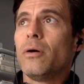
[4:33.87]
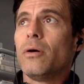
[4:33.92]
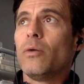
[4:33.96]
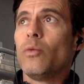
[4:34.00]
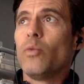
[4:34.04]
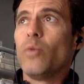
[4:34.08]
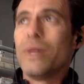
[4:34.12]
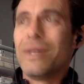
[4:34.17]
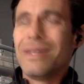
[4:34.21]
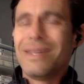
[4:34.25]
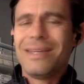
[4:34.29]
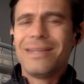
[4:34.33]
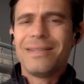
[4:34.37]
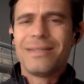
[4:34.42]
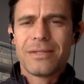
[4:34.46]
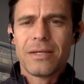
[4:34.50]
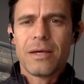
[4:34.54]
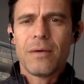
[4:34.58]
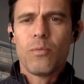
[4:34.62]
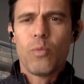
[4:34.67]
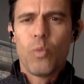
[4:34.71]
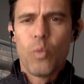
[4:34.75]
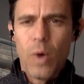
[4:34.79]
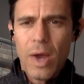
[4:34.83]
we need
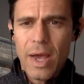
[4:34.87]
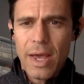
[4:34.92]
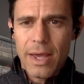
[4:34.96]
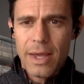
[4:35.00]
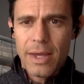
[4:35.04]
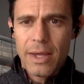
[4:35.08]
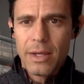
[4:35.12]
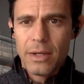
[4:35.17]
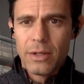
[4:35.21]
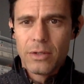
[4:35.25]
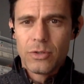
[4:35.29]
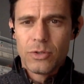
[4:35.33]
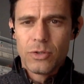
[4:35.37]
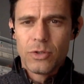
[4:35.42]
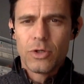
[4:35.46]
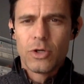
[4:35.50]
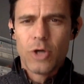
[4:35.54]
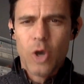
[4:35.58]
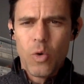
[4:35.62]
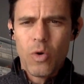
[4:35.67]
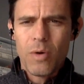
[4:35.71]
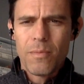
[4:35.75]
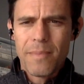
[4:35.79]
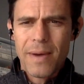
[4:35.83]
some way to
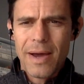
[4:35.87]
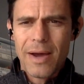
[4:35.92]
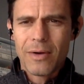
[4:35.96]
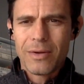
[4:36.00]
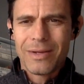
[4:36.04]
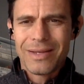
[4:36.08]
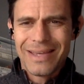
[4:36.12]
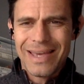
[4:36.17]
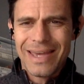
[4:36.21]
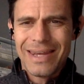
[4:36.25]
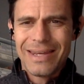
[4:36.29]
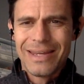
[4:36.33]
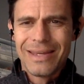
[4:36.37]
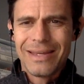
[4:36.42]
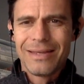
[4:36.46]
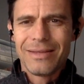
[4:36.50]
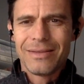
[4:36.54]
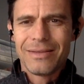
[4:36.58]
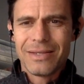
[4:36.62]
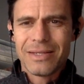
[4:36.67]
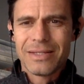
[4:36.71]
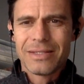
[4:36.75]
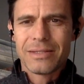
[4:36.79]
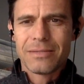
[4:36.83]
go about getting
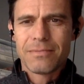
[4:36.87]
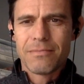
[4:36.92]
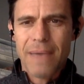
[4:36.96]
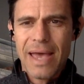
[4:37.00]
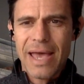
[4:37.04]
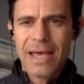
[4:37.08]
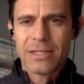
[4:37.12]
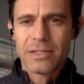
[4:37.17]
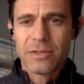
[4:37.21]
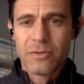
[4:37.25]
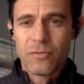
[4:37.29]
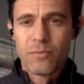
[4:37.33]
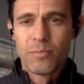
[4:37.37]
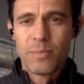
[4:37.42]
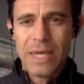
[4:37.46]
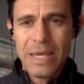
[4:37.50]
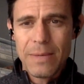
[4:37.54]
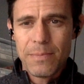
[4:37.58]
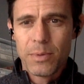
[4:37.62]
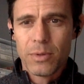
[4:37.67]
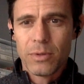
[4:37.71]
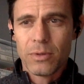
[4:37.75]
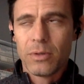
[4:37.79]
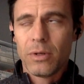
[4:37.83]
this mass of
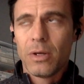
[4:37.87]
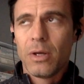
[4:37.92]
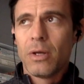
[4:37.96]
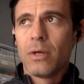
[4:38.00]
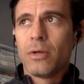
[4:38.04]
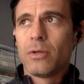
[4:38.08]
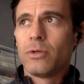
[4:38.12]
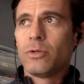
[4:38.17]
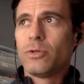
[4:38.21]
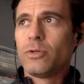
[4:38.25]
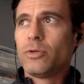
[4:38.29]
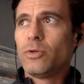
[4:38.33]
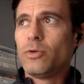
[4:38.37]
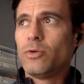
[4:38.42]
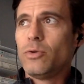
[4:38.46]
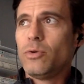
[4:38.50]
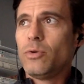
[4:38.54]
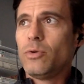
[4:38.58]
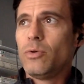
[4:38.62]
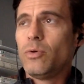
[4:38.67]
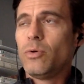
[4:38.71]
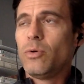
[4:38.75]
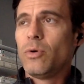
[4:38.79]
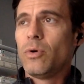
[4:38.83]
people
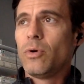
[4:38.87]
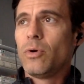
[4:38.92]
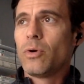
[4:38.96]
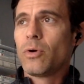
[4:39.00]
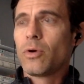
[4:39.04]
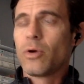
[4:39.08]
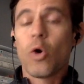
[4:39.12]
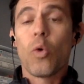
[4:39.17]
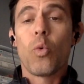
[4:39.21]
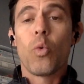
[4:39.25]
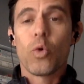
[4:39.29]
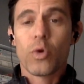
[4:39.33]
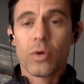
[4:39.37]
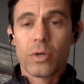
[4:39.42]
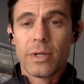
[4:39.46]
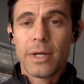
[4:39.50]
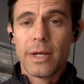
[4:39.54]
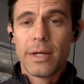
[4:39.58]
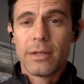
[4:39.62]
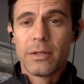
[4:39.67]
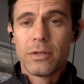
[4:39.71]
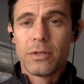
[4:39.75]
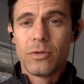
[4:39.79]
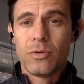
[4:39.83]
to
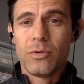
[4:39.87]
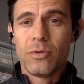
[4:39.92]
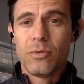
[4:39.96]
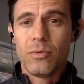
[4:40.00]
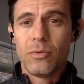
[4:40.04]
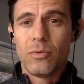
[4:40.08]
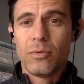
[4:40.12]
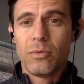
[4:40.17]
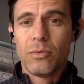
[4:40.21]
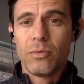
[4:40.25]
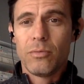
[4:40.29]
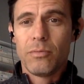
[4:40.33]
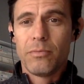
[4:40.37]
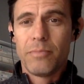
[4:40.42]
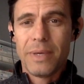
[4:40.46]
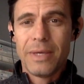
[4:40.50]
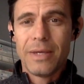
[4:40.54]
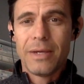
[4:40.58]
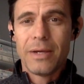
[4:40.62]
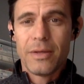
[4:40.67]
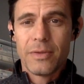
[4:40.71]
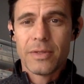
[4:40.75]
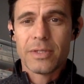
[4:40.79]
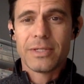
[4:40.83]
coordinate, to
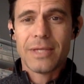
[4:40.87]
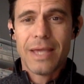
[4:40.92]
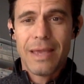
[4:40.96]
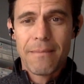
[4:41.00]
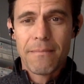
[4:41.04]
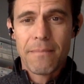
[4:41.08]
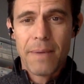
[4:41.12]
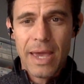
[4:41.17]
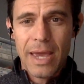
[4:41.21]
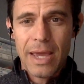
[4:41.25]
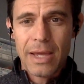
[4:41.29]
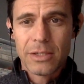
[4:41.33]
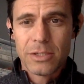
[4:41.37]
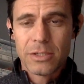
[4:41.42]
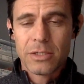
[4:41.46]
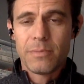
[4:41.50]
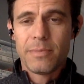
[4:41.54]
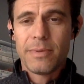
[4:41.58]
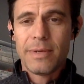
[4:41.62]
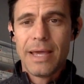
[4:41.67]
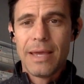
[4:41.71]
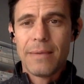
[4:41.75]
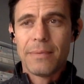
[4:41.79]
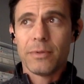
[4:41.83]
be on the same page, to
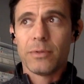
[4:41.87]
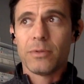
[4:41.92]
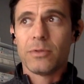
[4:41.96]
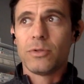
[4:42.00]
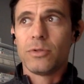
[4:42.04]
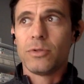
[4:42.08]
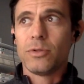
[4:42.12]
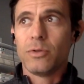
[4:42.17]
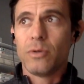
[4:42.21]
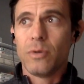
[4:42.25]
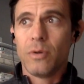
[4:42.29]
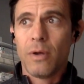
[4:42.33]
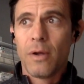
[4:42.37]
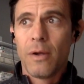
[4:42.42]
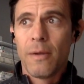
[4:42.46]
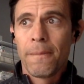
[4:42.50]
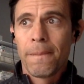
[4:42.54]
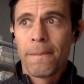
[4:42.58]
be able to